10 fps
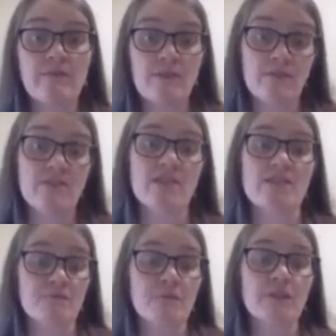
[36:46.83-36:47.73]
even if it
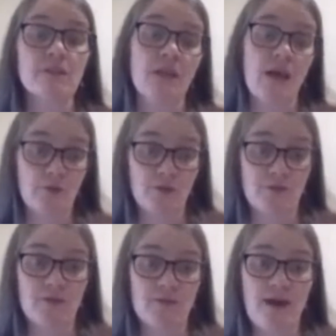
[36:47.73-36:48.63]
doesn't fully align with your
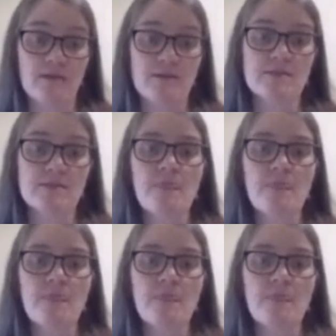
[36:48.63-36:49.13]
other partners.